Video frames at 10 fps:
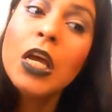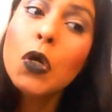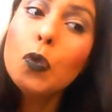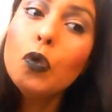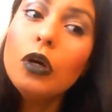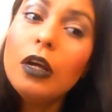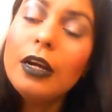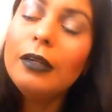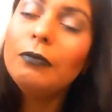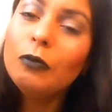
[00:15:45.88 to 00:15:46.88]

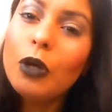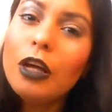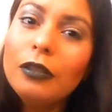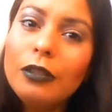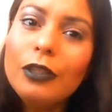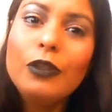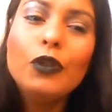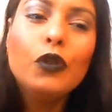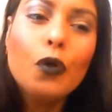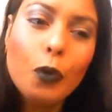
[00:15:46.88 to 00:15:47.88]
well
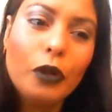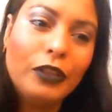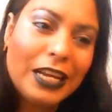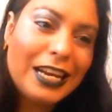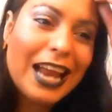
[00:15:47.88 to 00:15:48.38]
you will need.